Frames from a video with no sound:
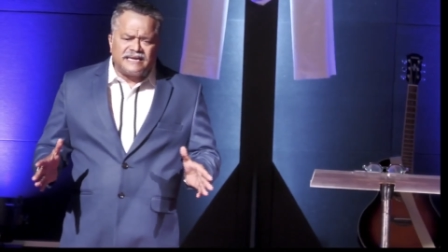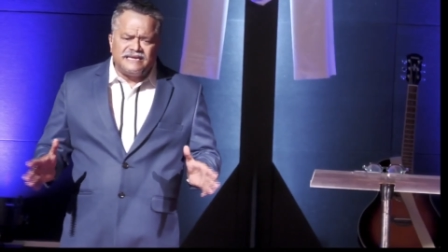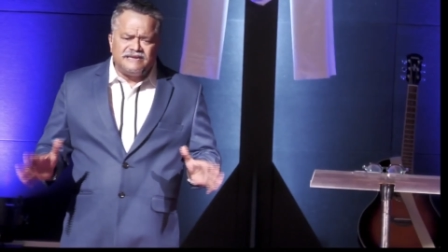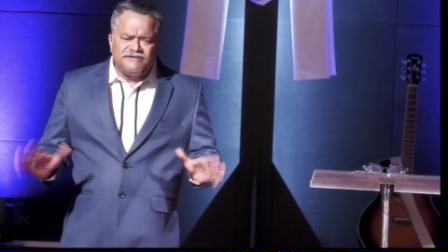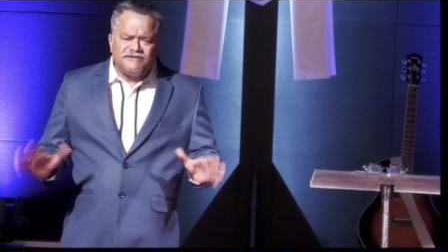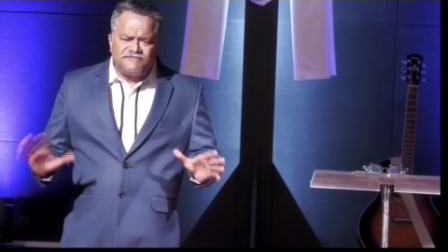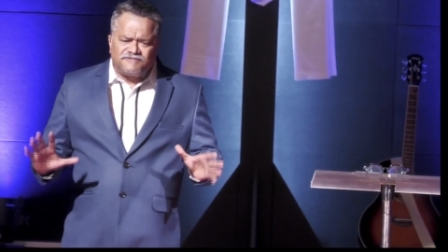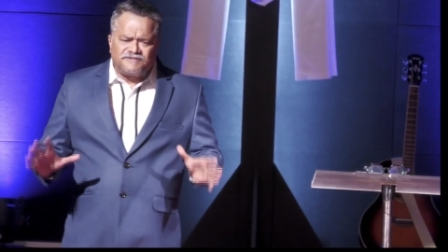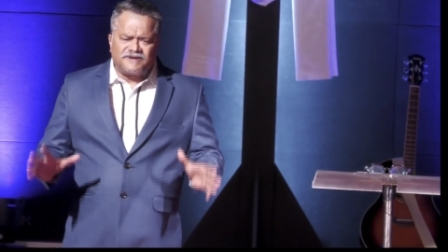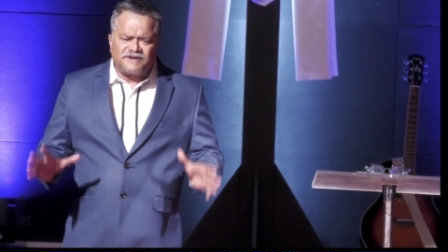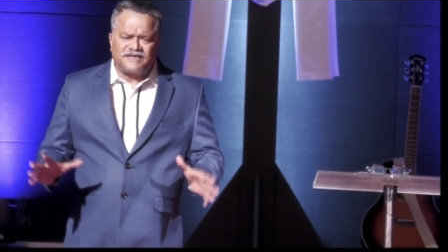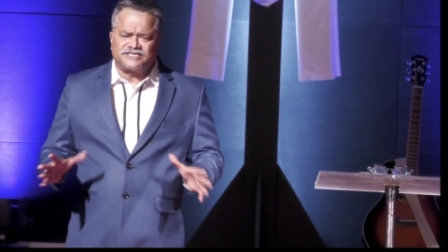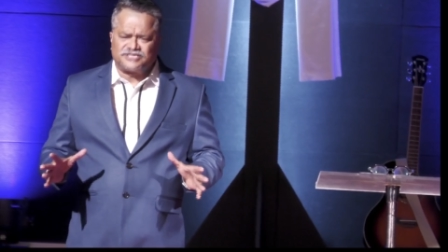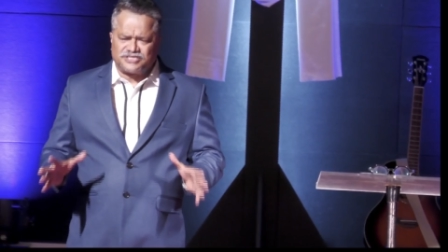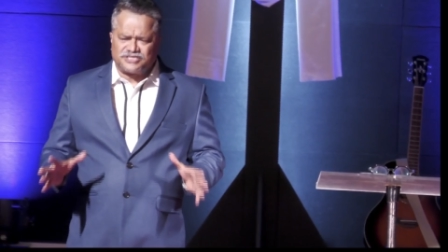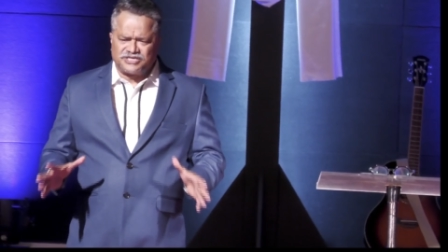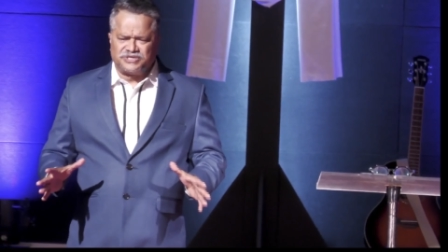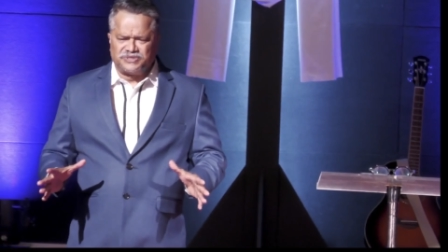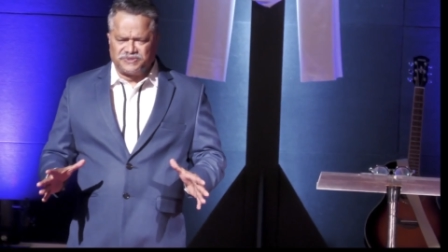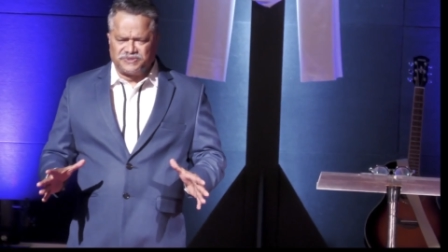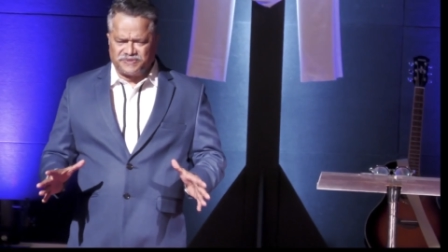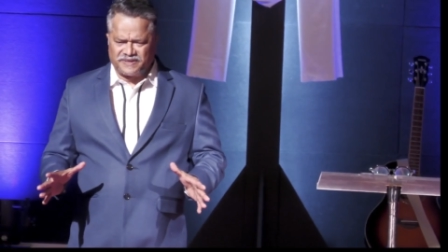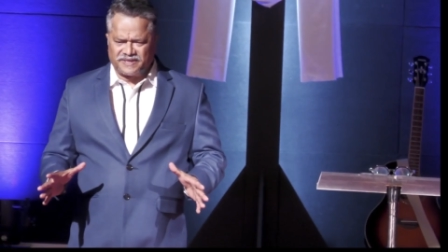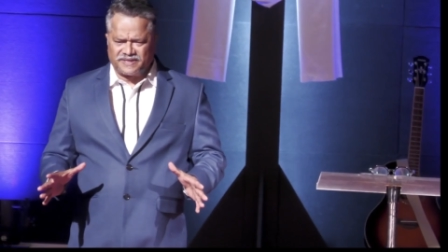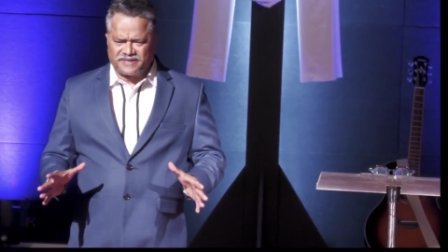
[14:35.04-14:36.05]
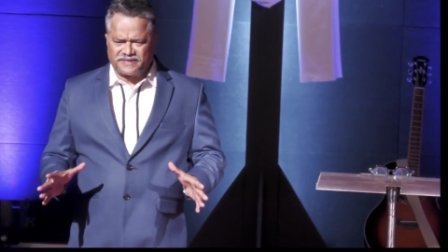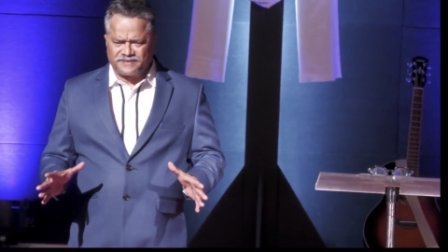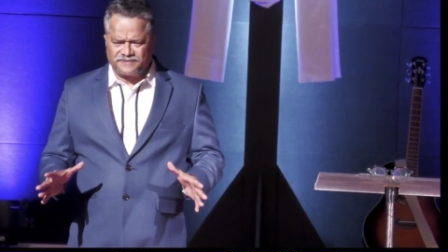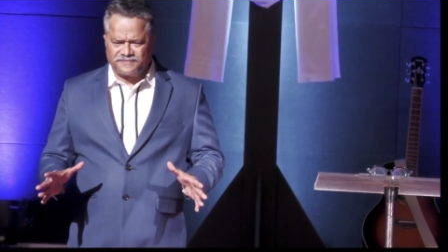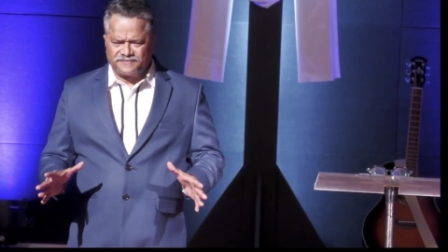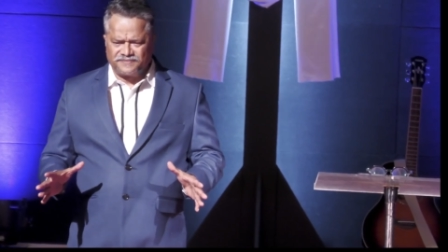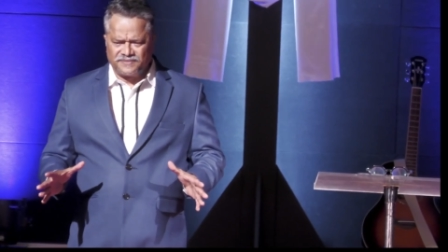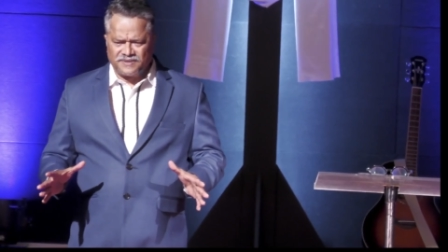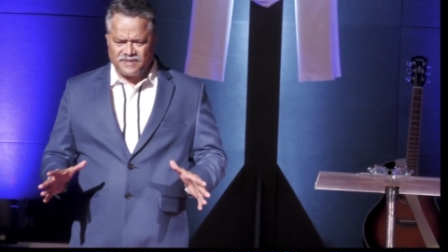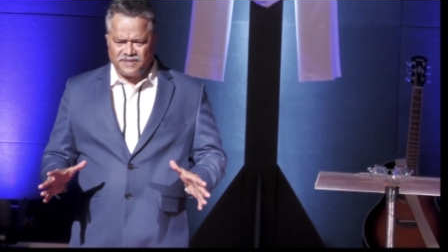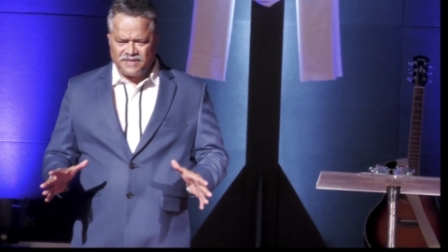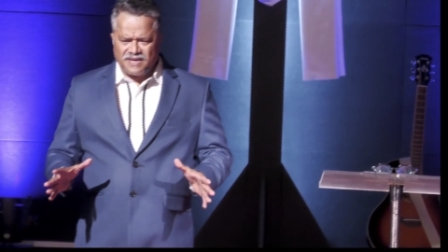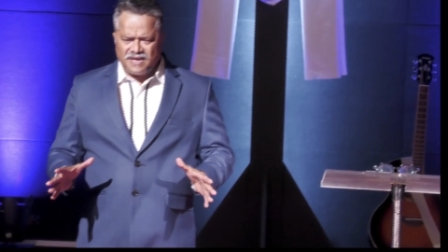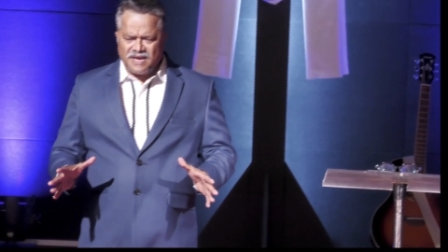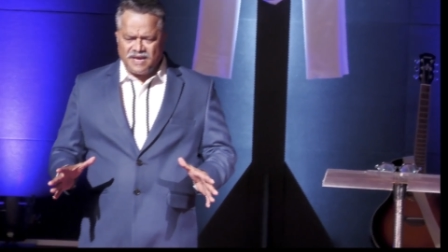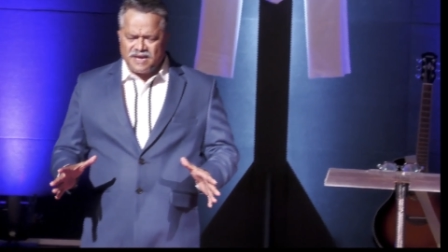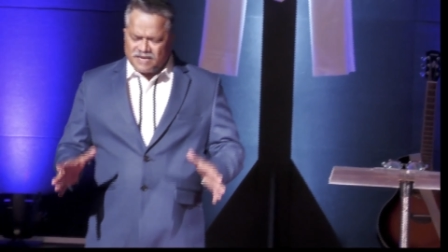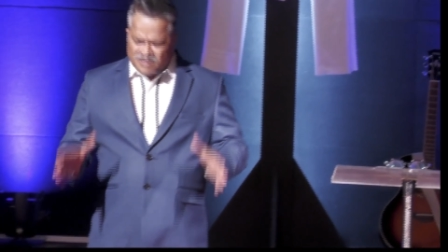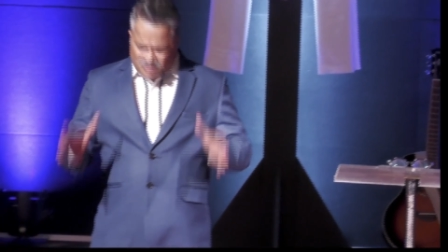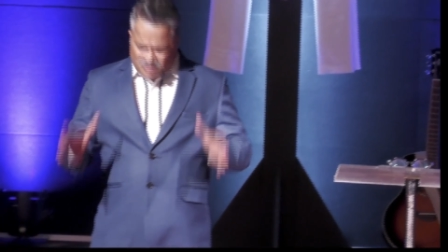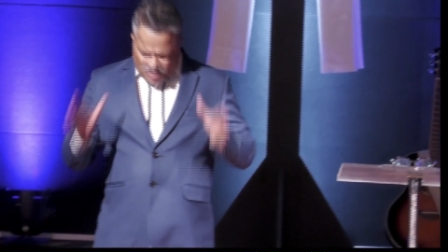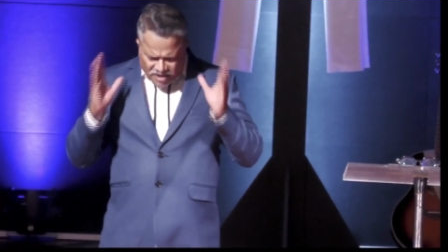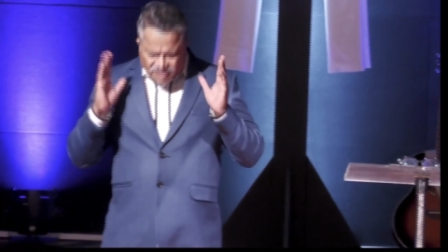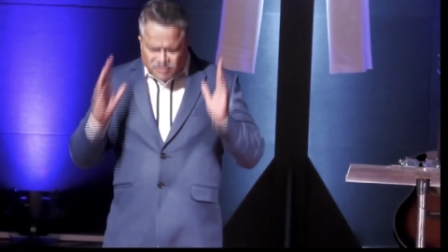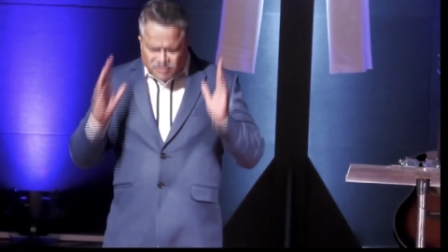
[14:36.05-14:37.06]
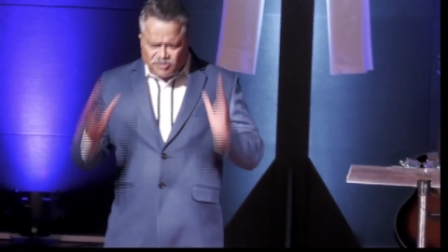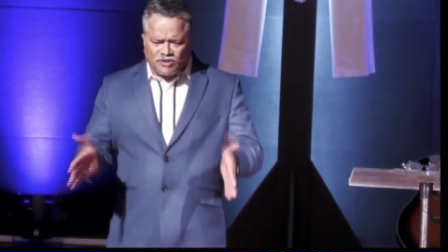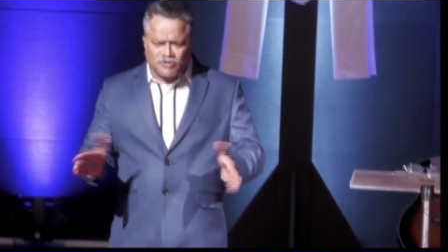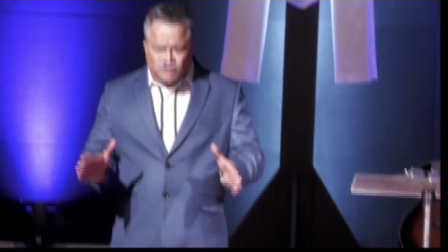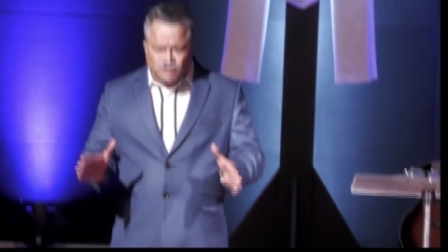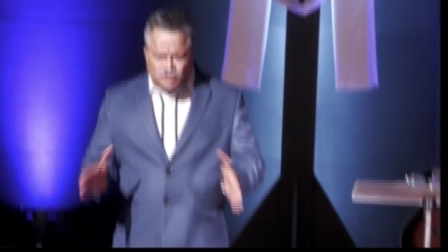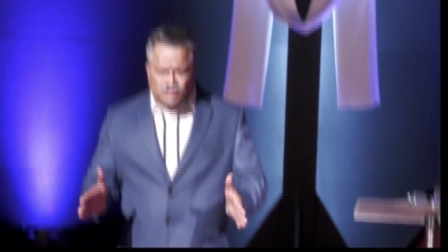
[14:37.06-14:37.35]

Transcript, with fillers: any flesh into it. God told